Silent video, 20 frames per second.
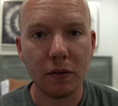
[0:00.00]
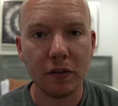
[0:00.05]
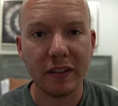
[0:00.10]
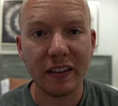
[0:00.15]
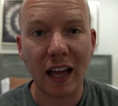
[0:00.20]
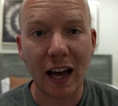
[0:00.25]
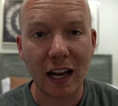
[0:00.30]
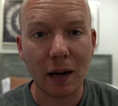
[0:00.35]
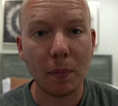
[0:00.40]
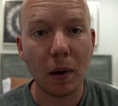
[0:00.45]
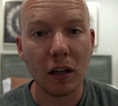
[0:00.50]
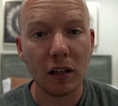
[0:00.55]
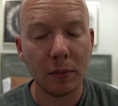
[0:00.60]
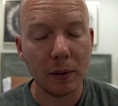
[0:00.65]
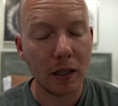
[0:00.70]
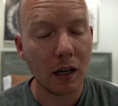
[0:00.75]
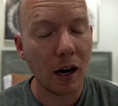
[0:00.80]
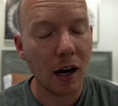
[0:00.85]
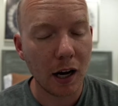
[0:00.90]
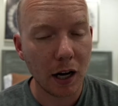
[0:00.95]
not about to be
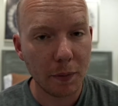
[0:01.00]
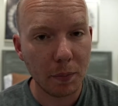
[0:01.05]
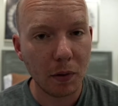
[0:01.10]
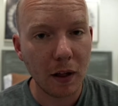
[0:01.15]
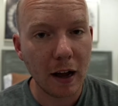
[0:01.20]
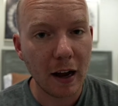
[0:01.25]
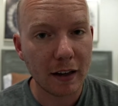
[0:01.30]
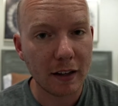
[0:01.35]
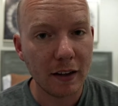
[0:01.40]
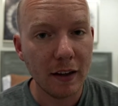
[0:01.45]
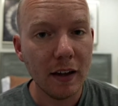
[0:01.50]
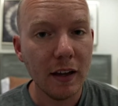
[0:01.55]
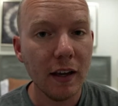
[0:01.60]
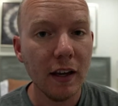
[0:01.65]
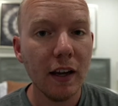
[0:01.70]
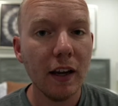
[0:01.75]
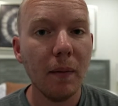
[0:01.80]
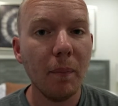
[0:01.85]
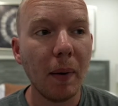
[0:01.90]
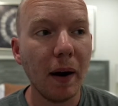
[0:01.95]
cock-blocked
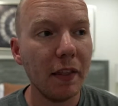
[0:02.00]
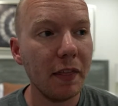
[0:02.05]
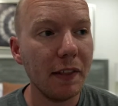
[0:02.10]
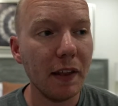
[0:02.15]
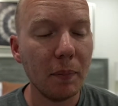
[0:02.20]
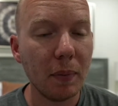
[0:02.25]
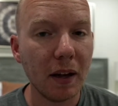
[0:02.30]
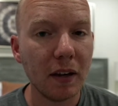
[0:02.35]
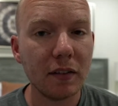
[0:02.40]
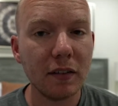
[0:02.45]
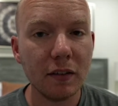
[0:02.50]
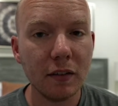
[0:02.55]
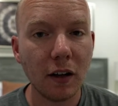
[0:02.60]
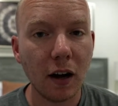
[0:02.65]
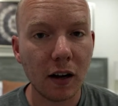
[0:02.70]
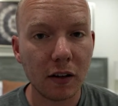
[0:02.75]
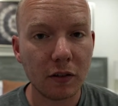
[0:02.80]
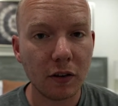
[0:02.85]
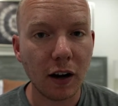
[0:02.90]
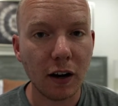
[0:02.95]
by the best
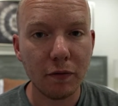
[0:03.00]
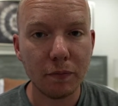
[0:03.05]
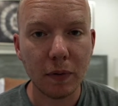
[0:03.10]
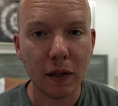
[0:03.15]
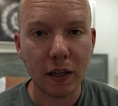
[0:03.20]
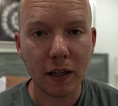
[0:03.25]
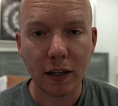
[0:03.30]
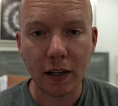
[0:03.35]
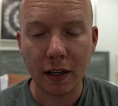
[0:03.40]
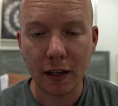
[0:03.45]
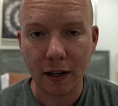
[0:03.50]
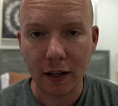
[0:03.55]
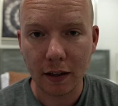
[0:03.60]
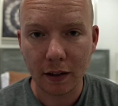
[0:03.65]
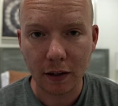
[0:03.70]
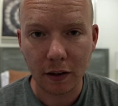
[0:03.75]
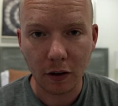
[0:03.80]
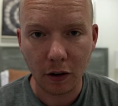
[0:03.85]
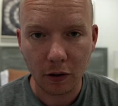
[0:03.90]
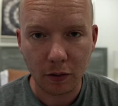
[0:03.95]
doctor I've
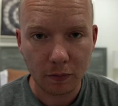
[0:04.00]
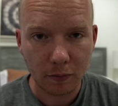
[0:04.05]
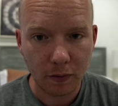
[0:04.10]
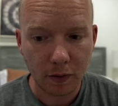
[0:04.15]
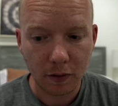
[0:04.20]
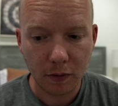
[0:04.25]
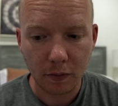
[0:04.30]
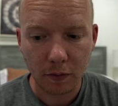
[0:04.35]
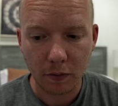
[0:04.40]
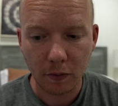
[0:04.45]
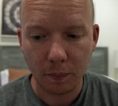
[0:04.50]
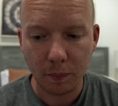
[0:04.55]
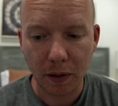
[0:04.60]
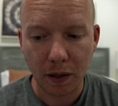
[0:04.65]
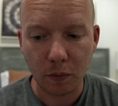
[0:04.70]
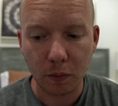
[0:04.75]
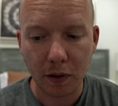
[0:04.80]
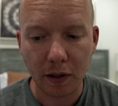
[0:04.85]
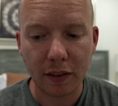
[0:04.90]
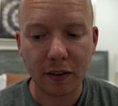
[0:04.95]

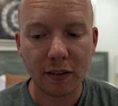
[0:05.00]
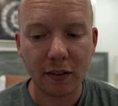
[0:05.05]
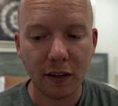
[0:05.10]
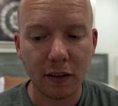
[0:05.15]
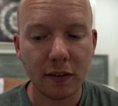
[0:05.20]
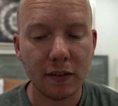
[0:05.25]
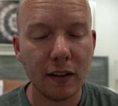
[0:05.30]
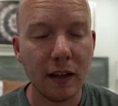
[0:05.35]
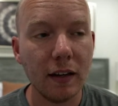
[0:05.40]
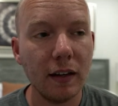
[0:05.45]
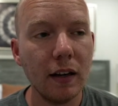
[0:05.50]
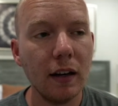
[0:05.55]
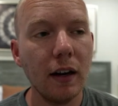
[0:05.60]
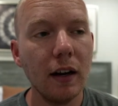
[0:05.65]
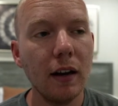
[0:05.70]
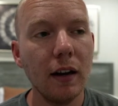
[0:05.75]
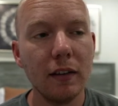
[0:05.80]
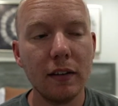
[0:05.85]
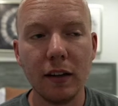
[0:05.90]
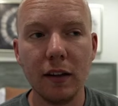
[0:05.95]
been with since then,
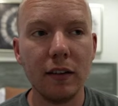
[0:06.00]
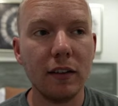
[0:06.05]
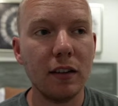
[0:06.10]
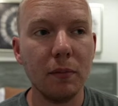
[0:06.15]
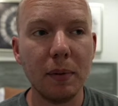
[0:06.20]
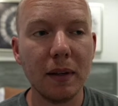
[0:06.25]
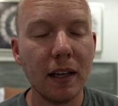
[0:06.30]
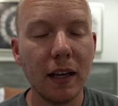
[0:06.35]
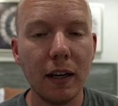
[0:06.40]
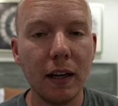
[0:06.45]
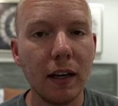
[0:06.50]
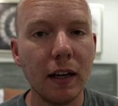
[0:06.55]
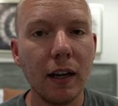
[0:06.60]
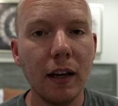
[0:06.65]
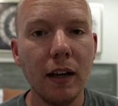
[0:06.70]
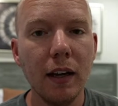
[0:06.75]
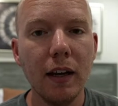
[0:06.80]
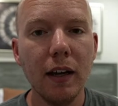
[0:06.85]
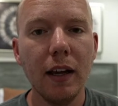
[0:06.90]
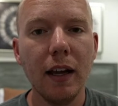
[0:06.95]
since the beginning.
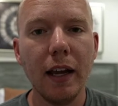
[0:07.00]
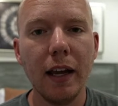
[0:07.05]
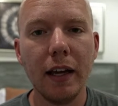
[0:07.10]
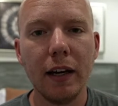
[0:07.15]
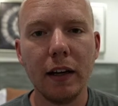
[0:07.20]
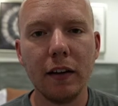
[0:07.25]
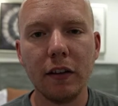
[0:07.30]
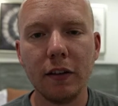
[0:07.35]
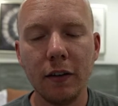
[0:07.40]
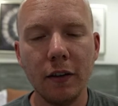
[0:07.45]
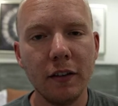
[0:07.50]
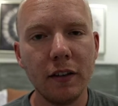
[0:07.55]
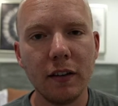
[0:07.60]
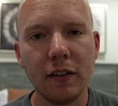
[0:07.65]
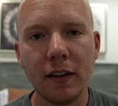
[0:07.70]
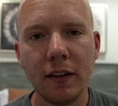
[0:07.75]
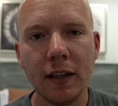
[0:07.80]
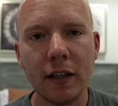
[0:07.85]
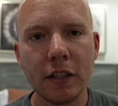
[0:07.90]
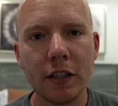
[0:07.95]
And as soon as I
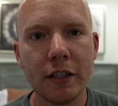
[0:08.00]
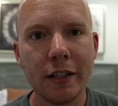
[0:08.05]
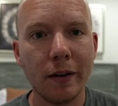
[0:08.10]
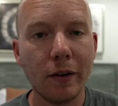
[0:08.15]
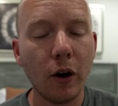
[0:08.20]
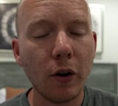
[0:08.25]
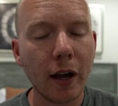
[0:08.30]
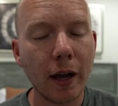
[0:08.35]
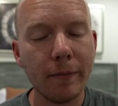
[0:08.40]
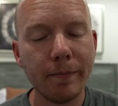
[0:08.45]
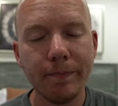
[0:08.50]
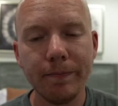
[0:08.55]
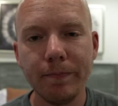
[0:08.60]
said that, she said, okay,